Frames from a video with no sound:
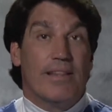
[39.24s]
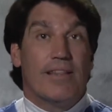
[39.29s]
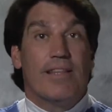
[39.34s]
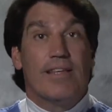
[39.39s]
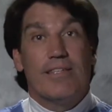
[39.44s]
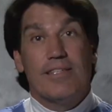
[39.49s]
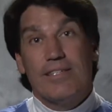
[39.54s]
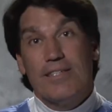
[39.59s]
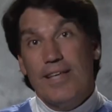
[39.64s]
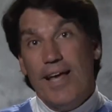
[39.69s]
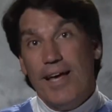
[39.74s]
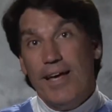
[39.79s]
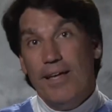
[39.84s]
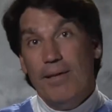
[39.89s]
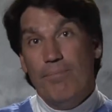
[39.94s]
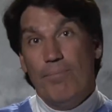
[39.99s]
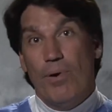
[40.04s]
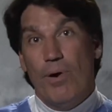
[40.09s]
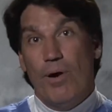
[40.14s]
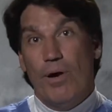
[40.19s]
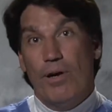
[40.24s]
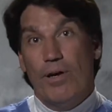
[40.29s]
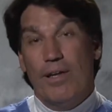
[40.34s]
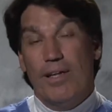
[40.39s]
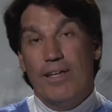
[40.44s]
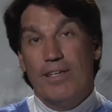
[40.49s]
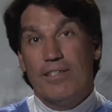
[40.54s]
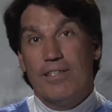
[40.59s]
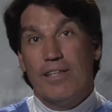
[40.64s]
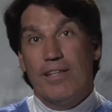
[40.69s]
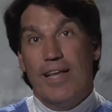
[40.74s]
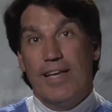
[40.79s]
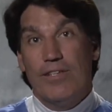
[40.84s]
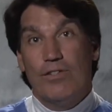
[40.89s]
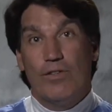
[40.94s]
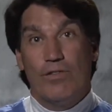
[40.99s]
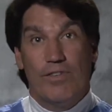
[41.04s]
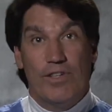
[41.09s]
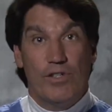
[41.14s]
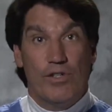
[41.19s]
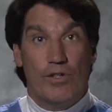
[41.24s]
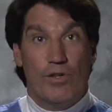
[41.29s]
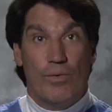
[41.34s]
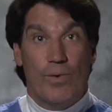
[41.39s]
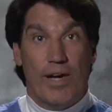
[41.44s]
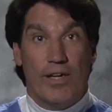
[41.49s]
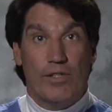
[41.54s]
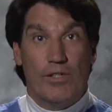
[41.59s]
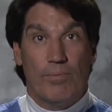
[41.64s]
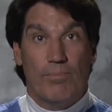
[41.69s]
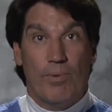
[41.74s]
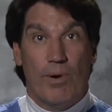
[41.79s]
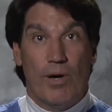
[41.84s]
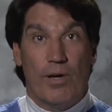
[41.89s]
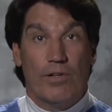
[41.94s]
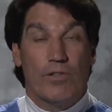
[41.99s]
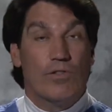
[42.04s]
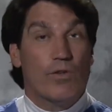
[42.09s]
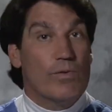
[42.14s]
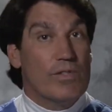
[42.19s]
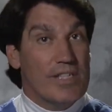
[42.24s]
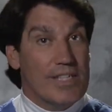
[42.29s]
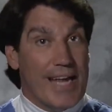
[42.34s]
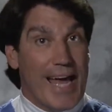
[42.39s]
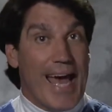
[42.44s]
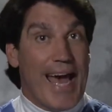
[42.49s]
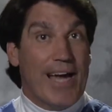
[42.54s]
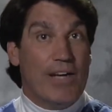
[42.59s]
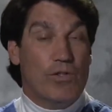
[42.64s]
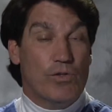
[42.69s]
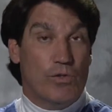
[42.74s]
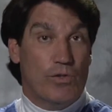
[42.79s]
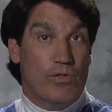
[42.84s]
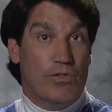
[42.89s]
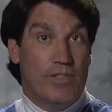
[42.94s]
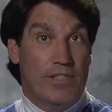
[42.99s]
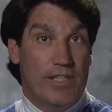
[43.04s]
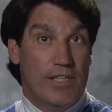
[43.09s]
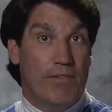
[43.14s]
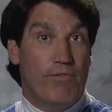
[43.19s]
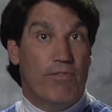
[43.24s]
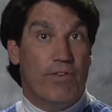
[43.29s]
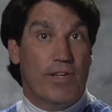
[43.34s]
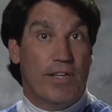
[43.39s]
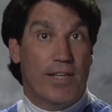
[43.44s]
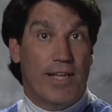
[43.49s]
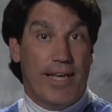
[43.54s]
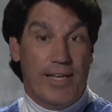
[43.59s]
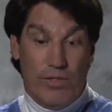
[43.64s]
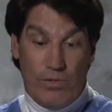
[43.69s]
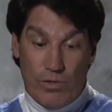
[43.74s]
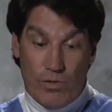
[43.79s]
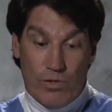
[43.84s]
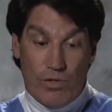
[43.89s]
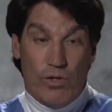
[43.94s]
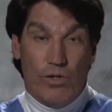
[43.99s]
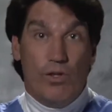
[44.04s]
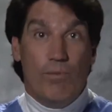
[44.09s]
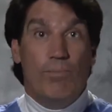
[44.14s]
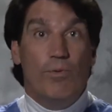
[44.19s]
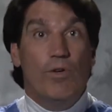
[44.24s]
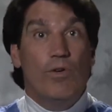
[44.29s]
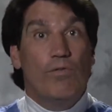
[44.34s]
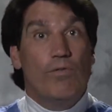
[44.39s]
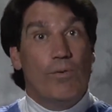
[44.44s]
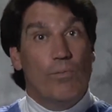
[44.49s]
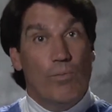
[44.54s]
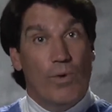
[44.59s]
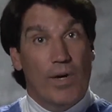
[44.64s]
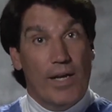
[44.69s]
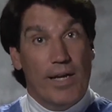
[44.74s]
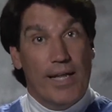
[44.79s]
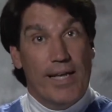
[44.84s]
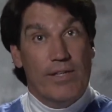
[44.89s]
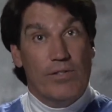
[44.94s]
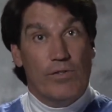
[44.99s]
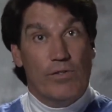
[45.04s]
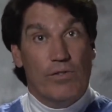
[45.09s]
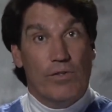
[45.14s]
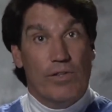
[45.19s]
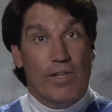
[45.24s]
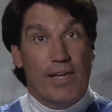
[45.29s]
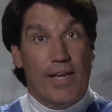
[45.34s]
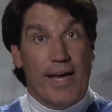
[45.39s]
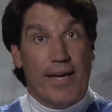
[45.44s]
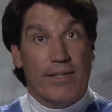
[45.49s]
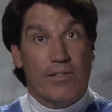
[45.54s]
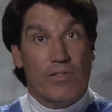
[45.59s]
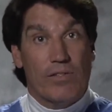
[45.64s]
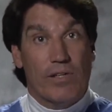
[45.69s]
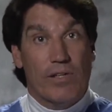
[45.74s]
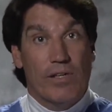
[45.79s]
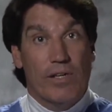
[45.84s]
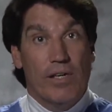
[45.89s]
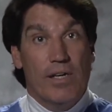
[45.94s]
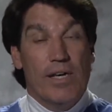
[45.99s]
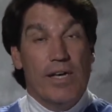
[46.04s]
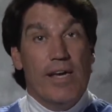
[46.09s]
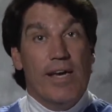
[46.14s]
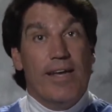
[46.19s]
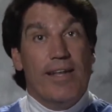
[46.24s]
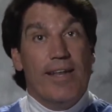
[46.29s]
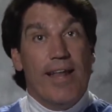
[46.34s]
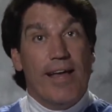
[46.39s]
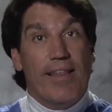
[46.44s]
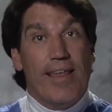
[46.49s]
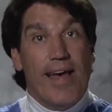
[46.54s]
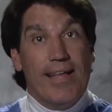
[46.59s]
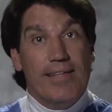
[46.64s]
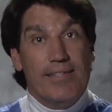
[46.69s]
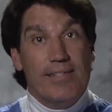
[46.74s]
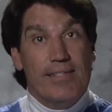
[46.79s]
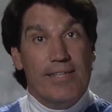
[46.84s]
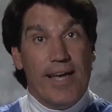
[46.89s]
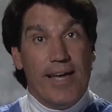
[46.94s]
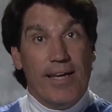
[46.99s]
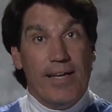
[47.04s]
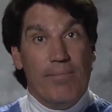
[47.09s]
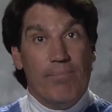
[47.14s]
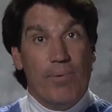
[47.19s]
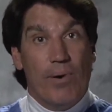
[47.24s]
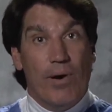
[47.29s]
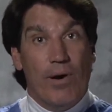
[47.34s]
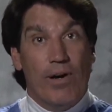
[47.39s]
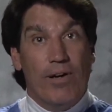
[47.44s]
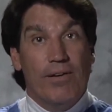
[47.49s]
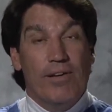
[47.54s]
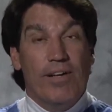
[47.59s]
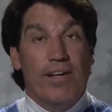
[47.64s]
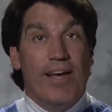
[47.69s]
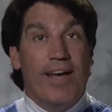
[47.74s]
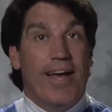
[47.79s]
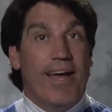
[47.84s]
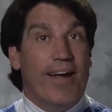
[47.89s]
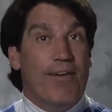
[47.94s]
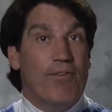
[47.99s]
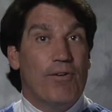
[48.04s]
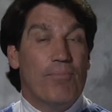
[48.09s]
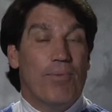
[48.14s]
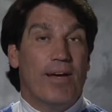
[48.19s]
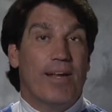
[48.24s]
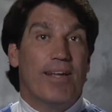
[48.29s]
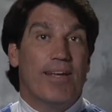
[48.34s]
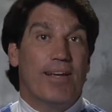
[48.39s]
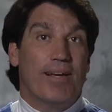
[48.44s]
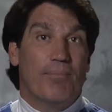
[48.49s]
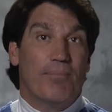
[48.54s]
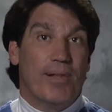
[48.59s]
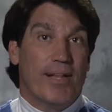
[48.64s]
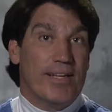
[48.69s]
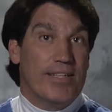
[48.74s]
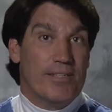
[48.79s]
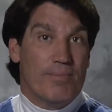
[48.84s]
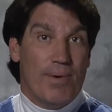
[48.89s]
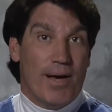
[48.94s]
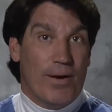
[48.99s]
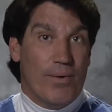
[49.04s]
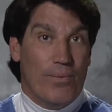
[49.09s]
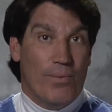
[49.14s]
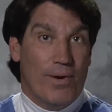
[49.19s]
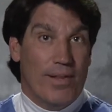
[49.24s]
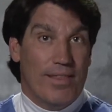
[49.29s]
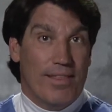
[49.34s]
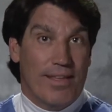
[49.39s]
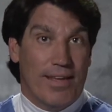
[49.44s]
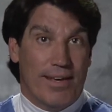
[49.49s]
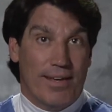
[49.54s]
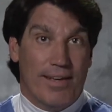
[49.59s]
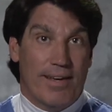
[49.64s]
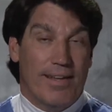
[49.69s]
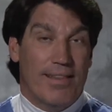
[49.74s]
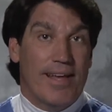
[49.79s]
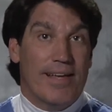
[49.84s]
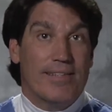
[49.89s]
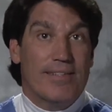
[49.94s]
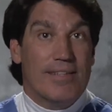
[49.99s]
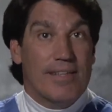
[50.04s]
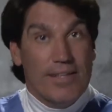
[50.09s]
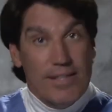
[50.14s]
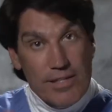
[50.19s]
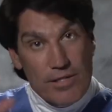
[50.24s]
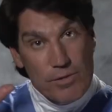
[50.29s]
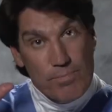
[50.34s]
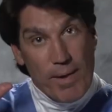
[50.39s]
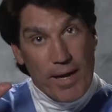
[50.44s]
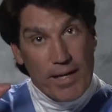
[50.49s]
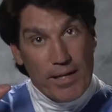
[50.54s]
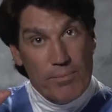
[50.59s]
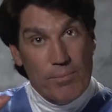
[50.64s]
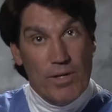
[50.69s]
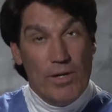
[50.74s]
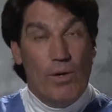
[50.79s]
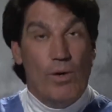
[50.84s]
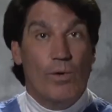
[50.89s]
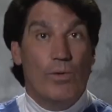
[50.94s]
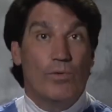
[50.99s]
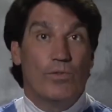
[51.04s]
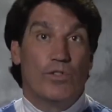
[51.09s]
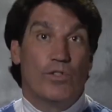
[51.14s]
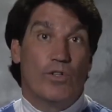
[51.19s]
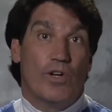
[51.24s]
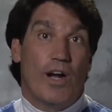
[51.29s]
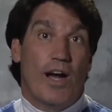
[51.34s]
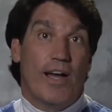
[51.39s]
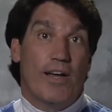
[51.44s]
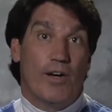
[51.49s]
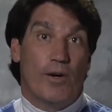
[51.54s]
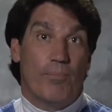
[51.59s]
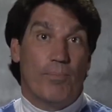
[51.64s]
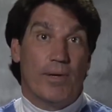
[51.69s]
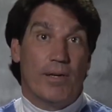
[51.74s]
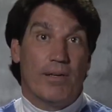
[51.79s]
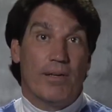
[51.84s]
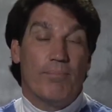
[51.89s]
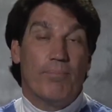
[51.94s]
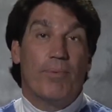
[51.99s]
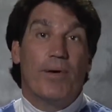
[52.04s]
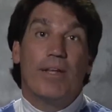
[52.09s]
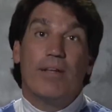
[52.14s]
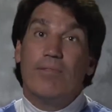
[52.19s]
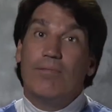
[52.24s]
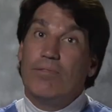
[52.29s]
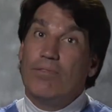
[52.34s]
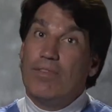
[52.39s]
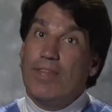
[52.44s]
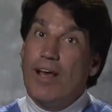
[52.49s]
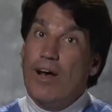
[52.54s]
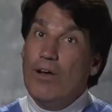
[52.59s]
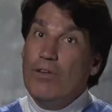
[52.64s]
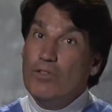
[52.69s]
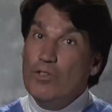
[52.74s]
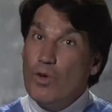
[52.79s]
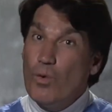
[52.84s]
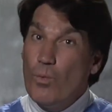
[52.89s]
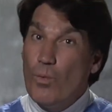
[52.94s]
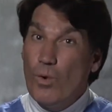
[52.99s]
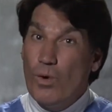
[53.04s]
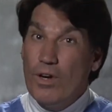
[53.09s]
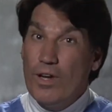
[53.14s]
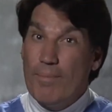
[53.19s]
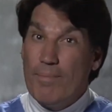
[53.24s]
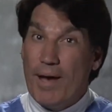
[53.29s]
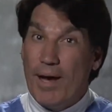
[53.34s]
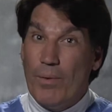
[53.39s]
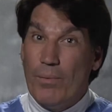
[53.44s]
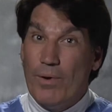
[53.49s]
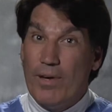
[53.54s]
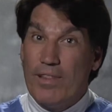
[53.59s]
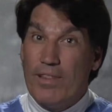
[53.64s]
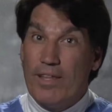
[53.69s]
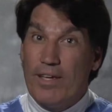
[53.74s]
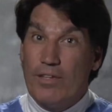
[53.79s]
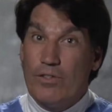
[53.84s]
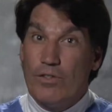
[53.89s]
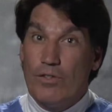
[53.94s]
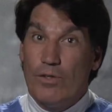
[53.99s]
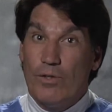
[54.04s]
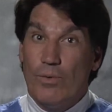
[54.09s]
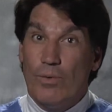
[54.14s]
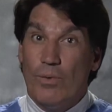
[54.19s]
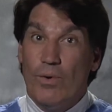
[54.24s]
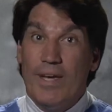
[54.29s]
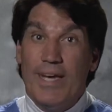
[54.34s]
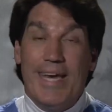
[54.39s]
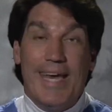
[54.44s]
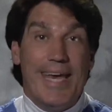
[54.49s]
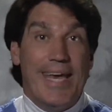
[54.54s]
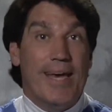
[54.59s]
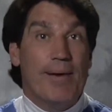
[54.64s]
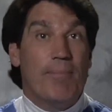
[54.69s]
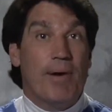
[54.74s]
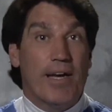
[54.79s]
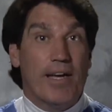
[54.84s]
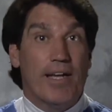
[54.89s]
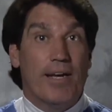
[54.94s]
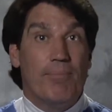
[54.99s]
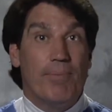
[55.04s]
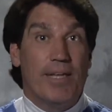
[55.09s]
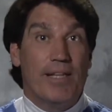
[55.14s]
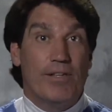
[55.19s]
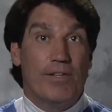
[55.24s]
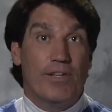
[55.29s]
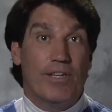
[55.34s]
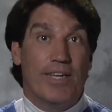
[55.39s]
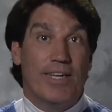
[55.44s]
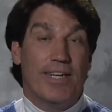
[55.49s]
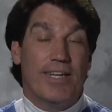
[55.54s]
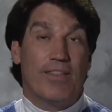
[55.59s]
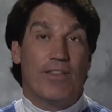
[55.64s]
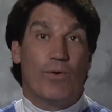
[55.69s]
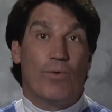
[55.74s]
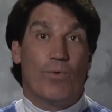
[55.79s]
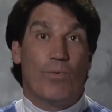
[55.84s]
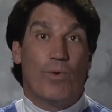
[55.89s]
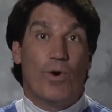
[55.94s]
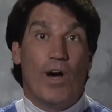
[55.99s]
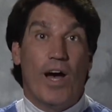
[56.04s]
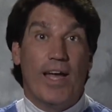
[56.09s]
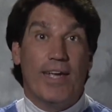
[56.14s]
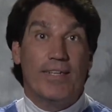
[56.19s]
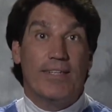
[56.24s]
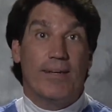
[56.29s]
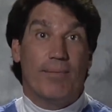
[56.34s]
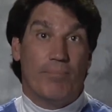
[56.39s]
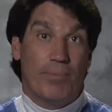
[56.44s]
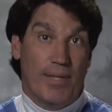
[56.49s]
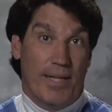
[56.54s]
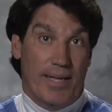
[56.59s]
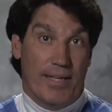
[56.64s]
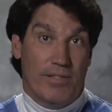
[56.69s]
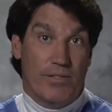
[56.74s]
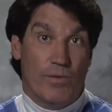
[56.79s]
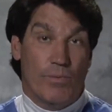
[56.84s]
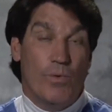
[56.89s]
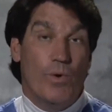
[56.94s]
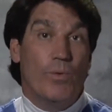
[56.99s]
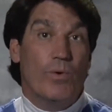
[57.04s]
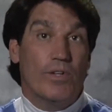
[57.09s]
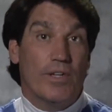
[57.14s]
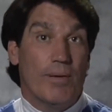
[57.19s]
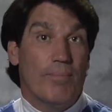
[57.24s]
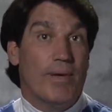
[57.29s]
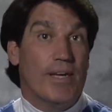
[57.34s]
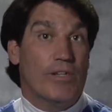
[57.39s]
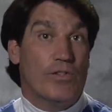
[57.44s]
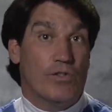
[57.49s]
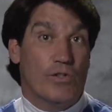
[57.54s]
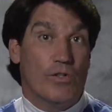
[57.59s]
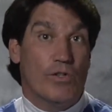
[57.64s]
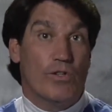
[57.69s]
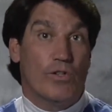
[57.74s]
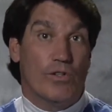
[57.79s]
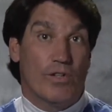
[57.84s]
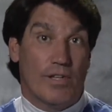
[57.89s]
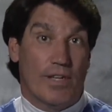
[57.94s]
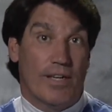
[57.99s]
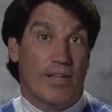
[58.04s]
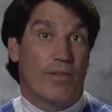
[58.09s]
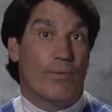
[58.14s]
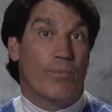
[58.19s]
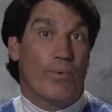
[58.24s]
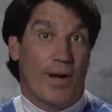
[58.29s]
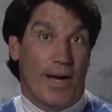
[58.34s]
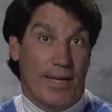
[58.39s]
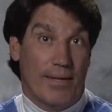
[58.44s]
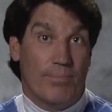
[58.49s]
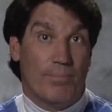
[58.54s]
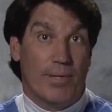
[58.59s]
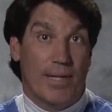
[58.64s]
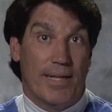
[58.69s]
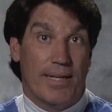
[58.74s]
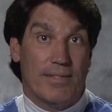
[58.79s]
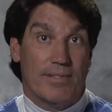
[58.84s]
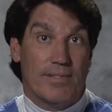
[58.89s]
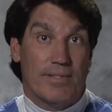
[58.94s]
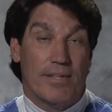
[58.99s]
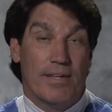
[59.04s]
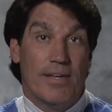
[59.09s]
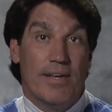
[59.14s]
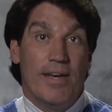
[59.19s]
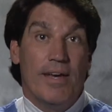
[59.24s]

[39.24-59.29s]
The second part is the laser vision correction part. So it's an actual different laser. So you move from one laser to the next. Now that second part, everybody complains about one thing, and that's the lid speculum that holds your eye open. But they also worry about one thing too. Am I going to be looking in the right place? Well, we're going to make sure you're looking in the right place.